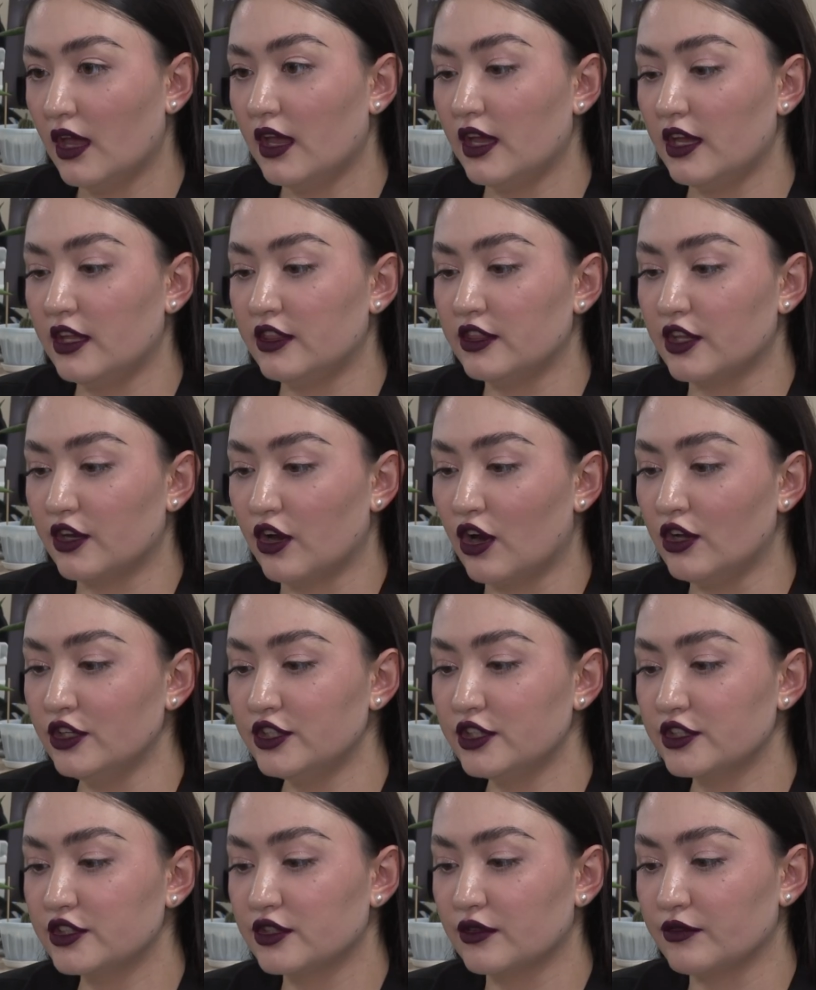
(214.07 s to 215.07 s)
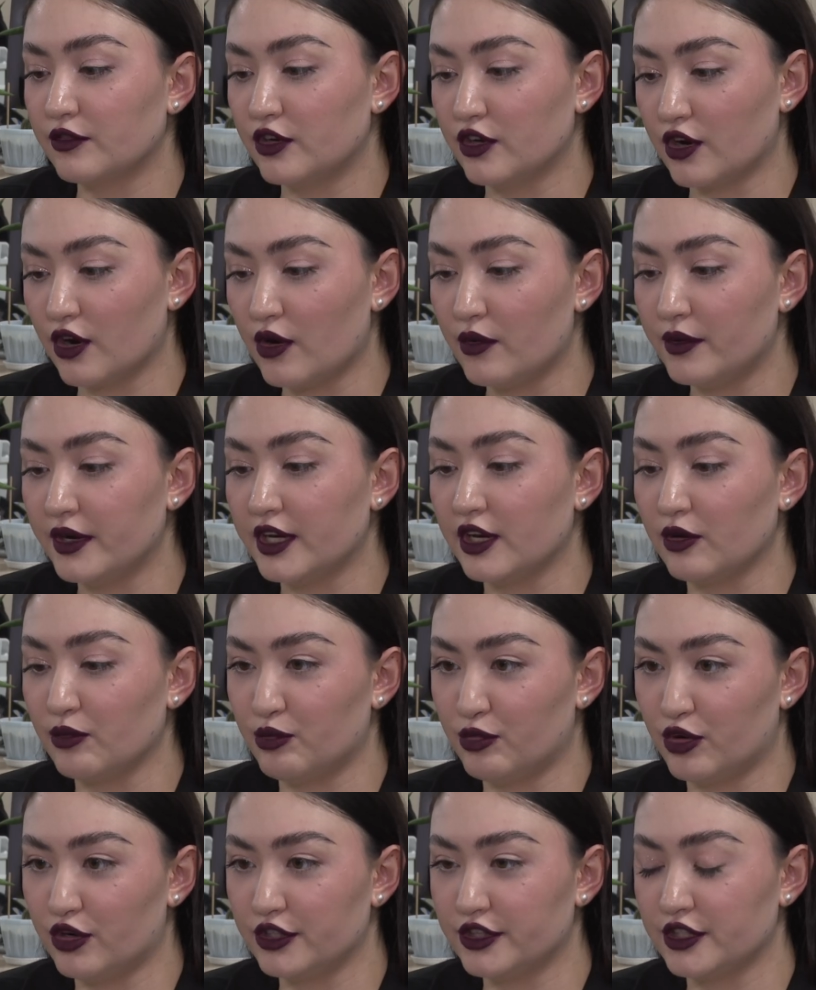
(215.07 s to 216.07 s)
In the context of growing
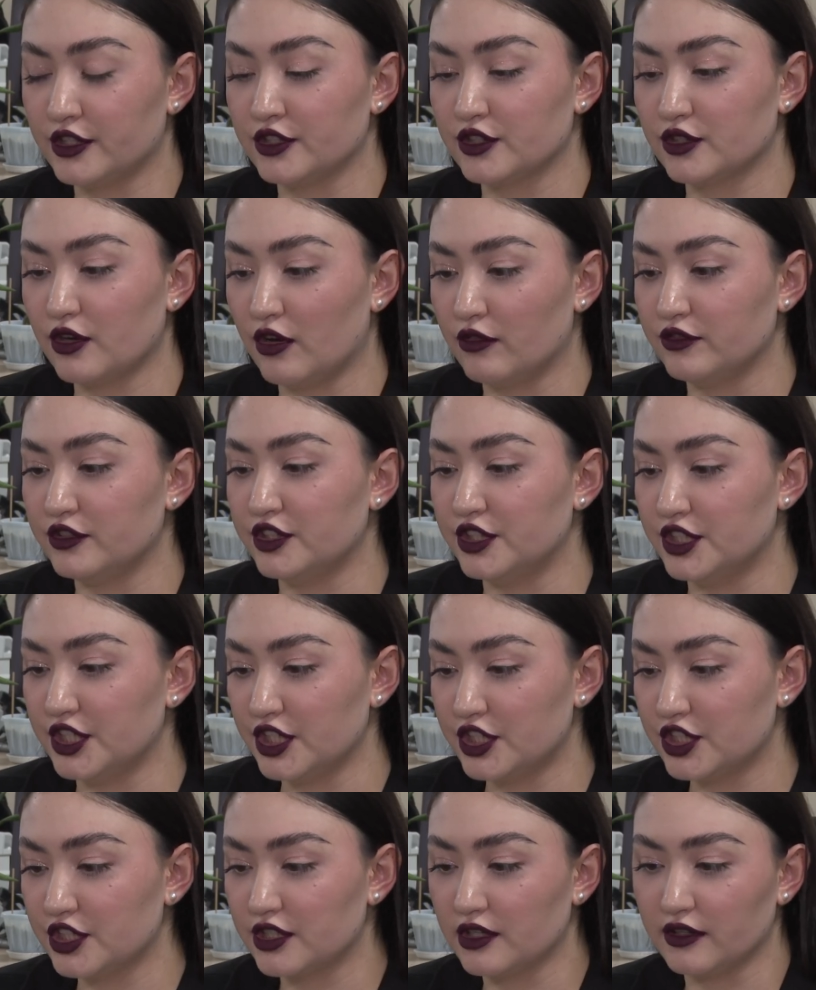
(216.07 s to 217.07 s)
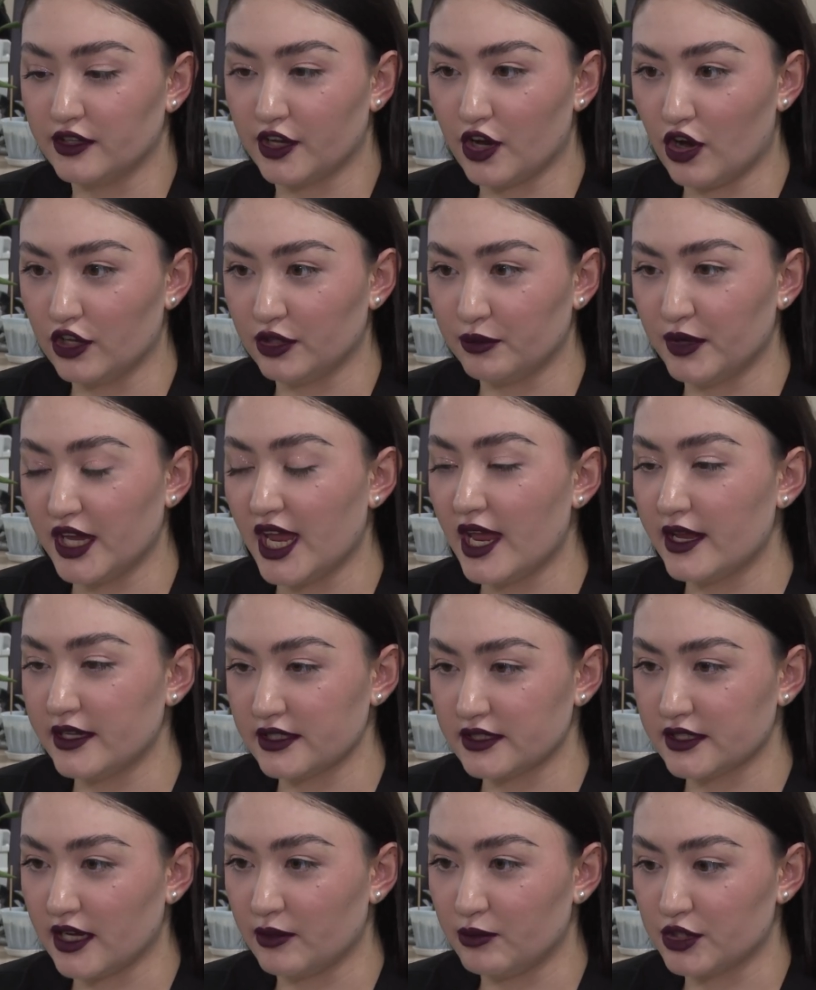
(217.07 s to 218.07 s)
importance of digital economy and
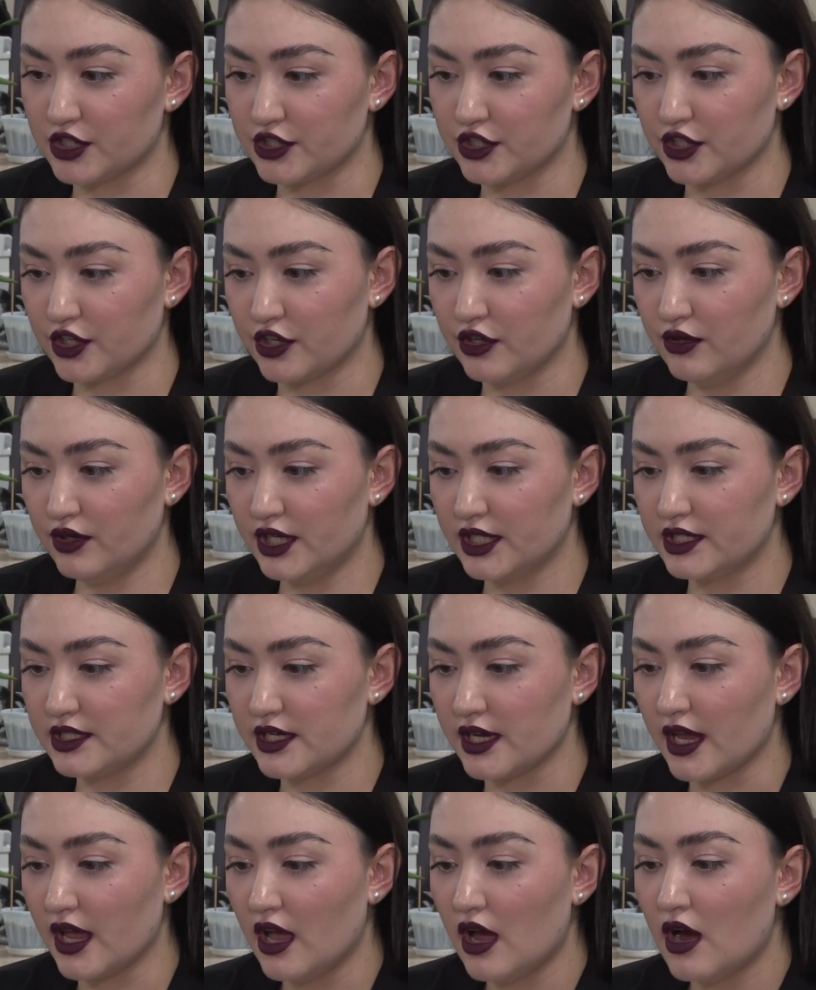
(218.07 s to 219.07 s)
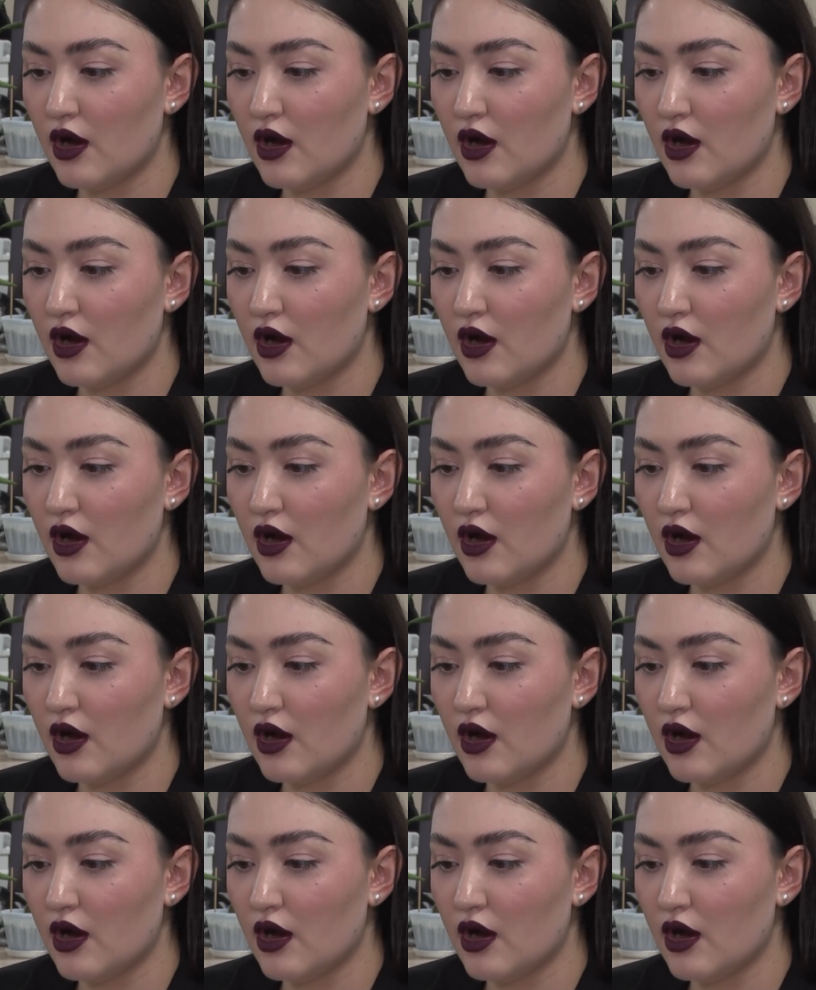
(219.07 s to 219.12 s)
cybersecurity,